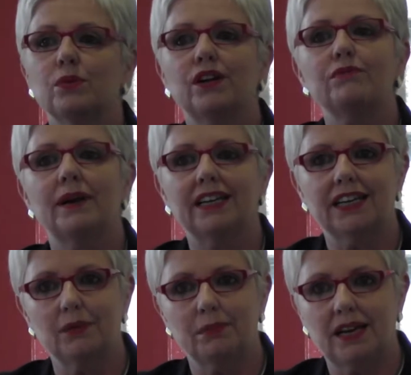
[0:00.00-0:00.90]
who's one of my
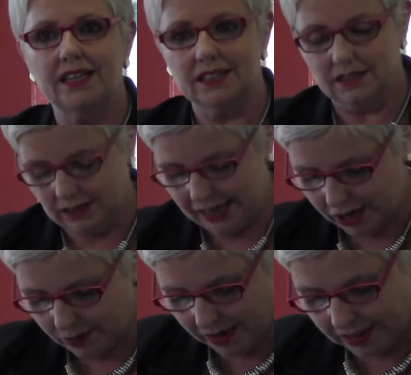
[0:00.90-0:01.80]
great political
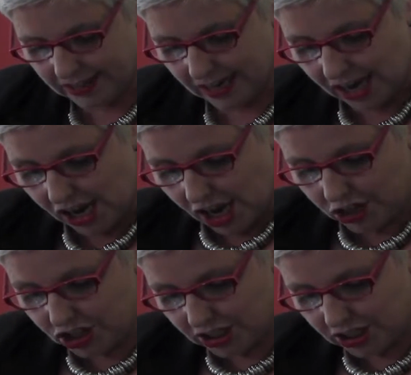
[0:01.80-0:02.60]
heroines. And